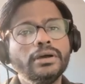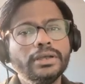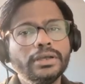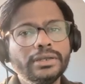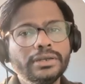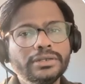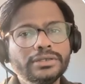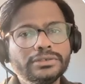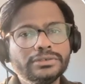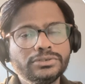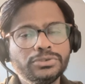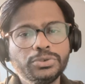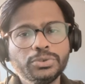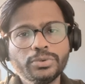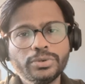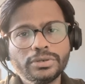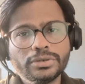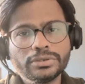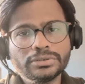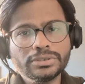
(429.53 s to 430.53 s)

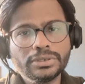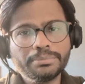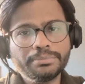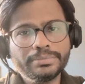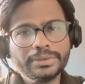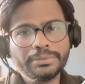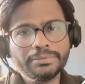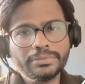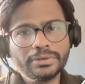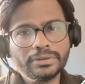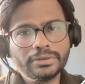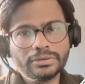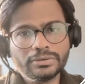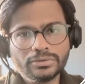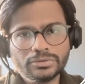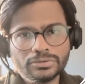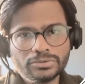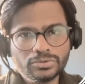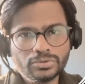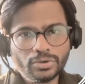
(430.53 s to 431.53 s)

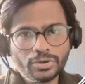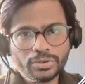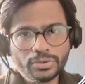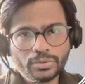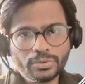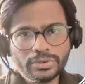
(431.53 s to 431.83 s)
not